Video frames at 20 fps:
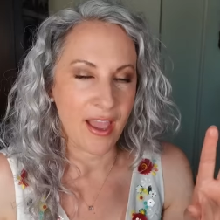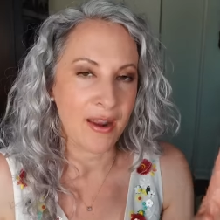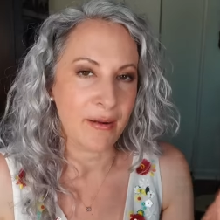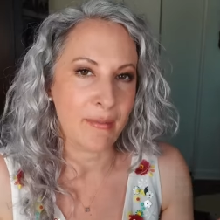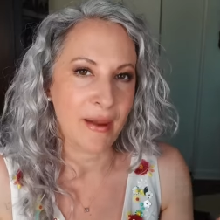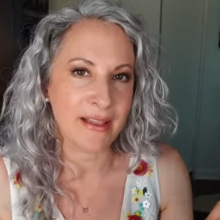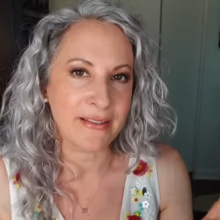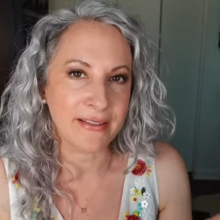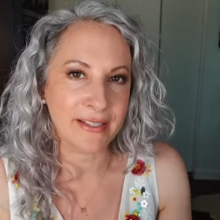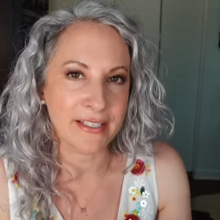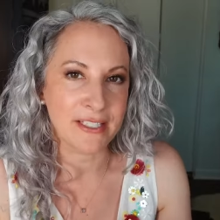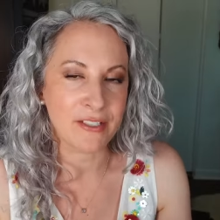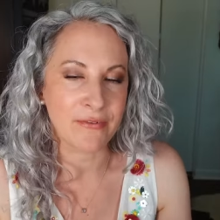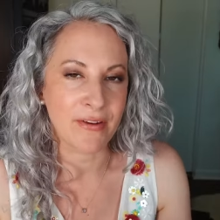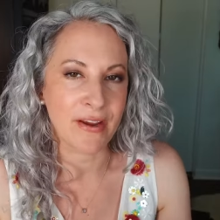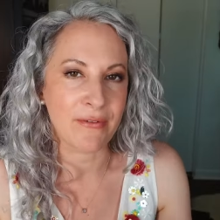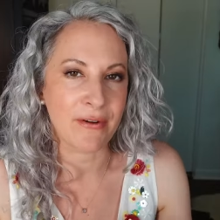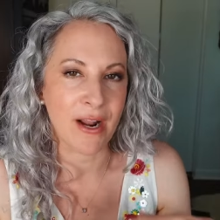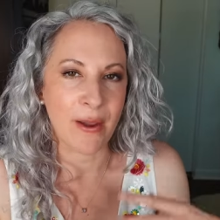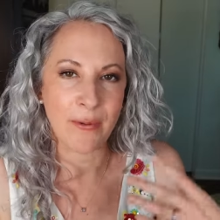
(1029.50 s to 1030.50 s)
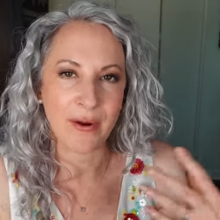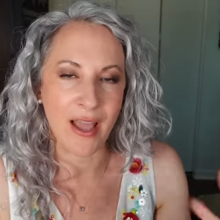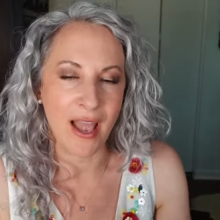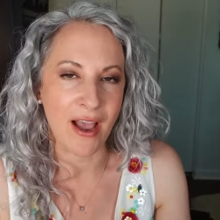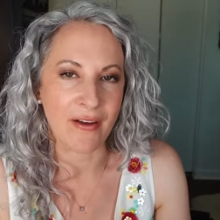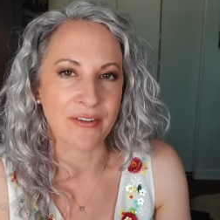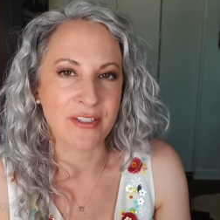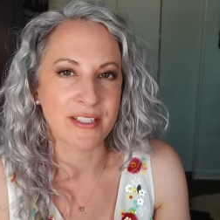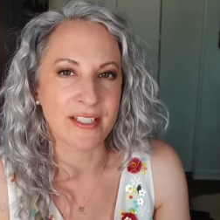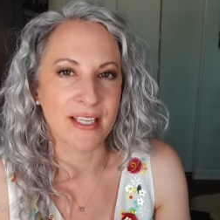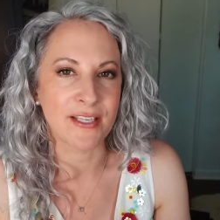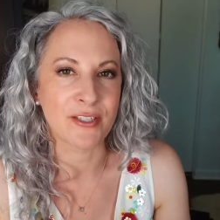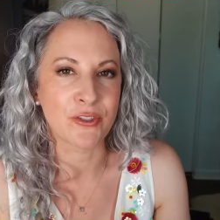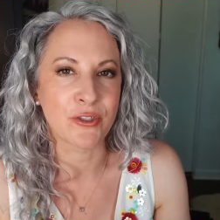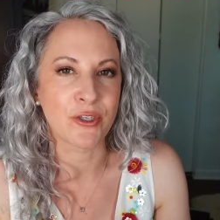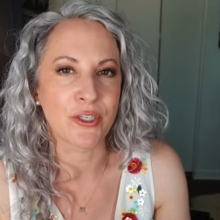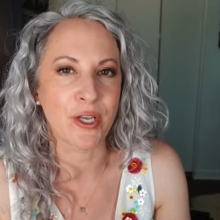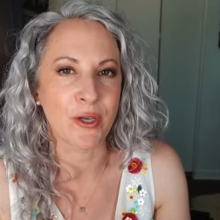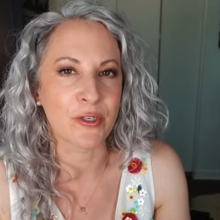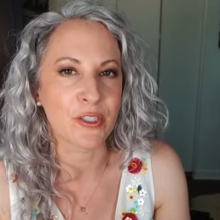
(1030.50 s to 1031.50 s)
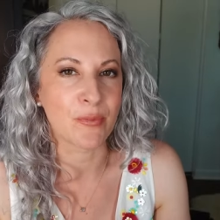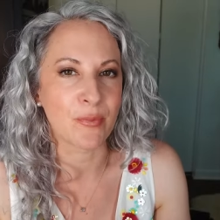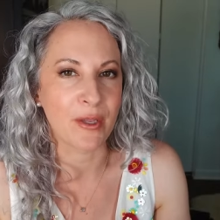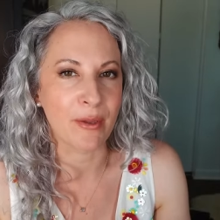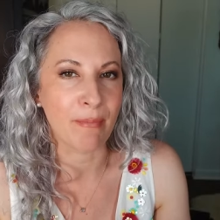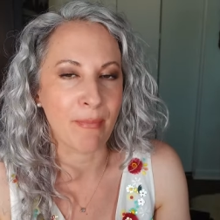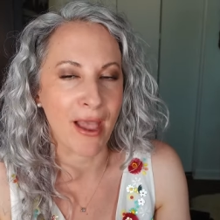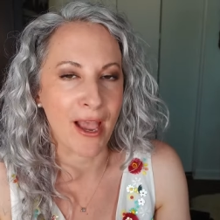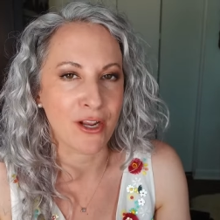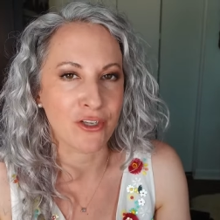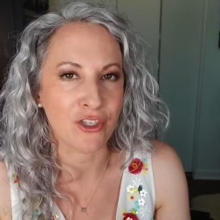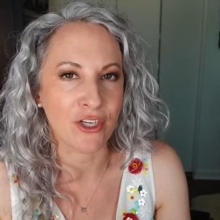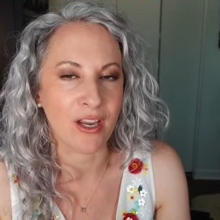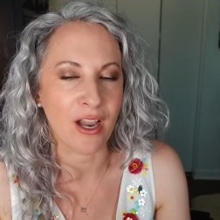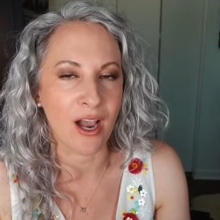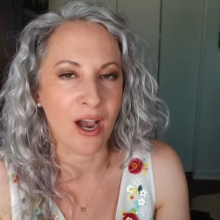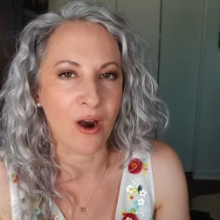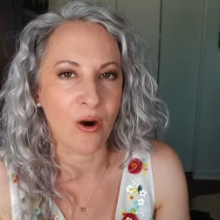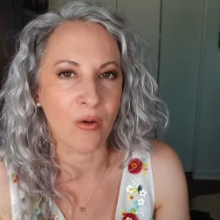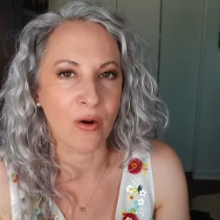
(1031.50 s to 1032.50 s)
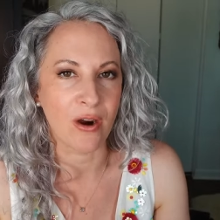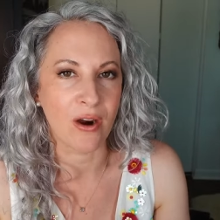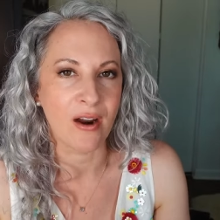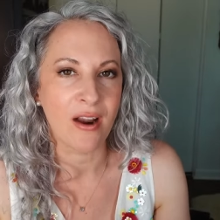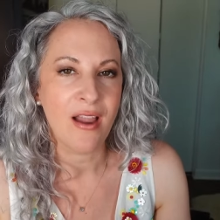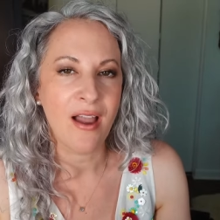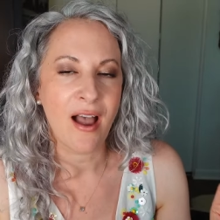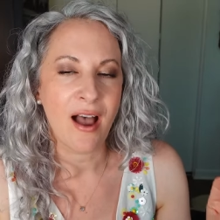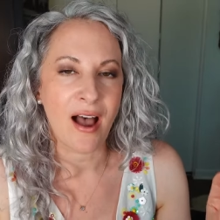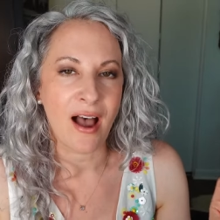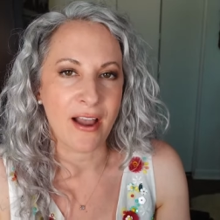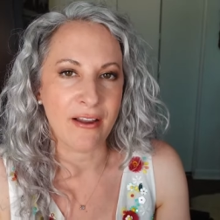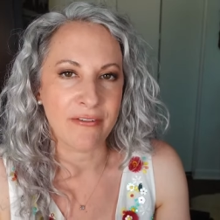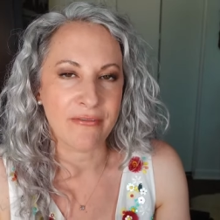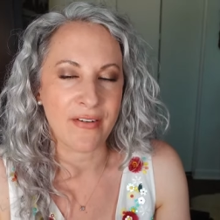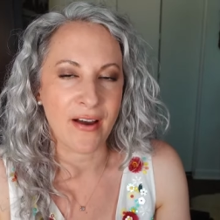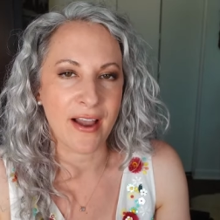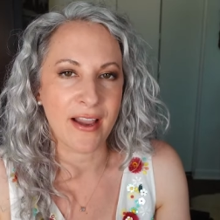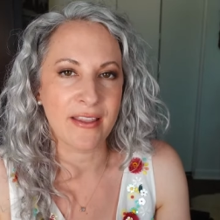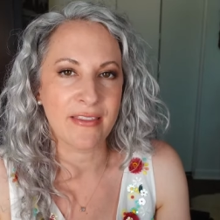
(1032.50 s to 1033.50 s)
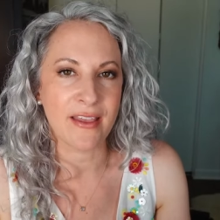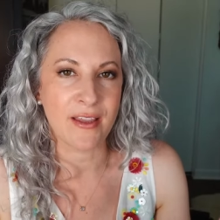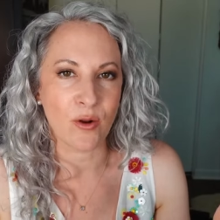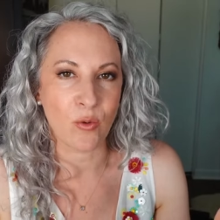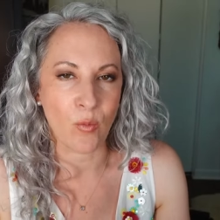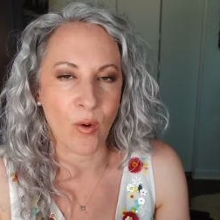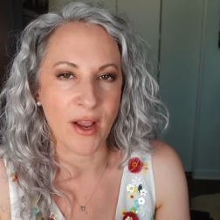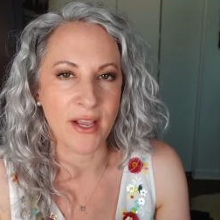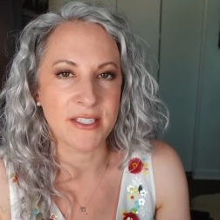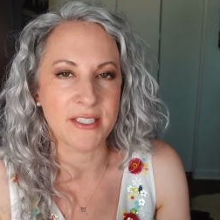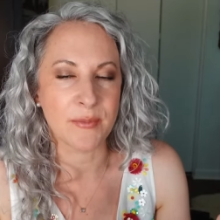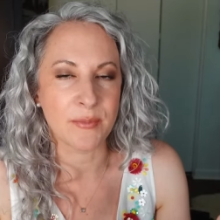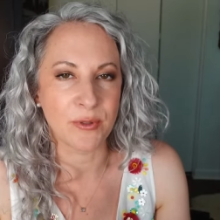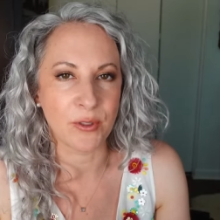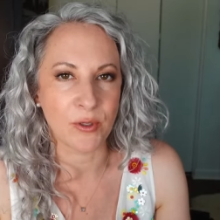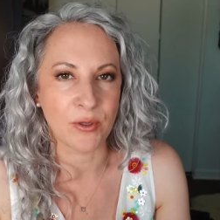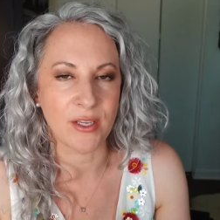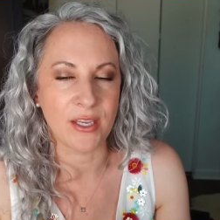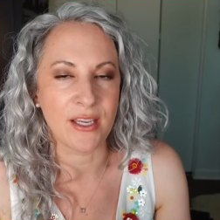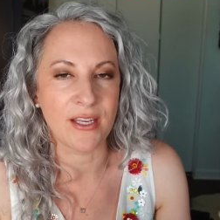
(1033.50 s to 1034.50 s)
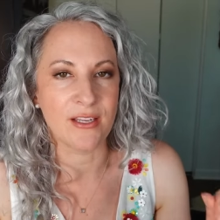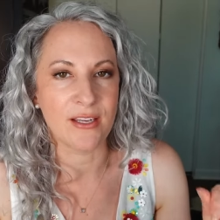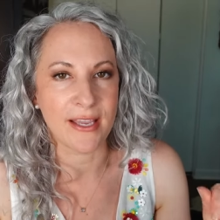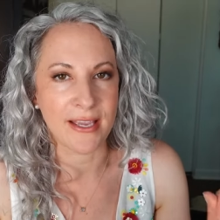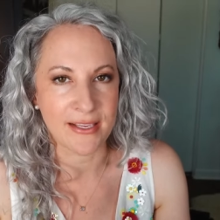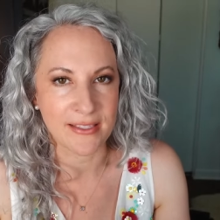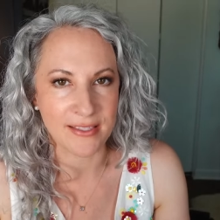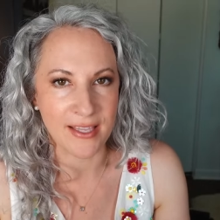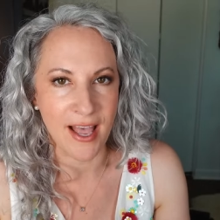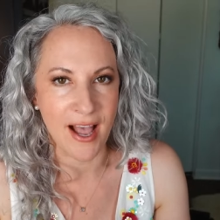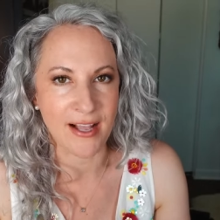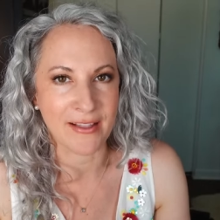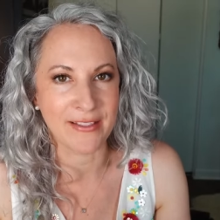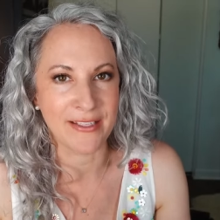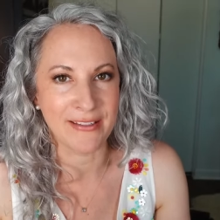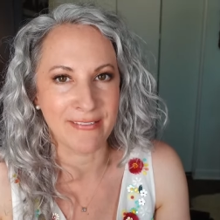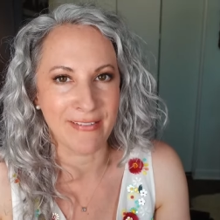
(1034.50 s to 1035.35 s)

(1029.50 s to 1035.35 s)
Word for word: And my least favorite I would have to say has turned out to be Magic Hour. I find that it winds up looking exactly